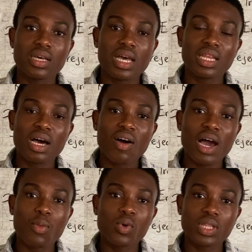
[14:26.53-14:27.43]
a null
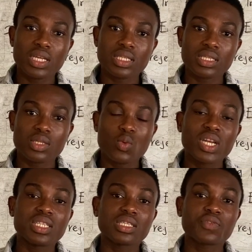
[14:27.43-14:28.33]
hypothesis when
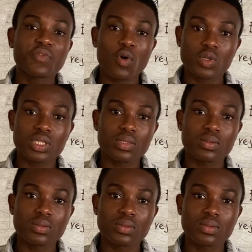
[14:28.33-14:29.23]
it is false
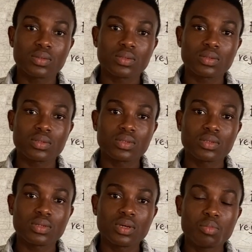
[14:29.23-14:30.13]

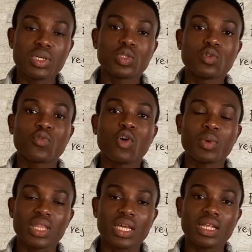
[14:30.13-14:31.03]
means you've
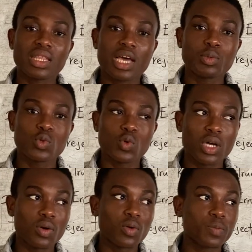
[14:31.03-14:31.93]
committed a type 2
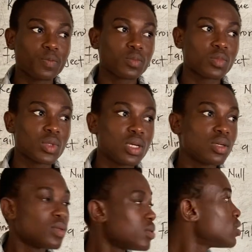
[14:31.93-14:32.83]
error.
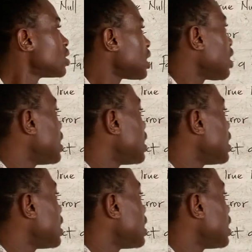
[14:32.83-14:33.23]
Now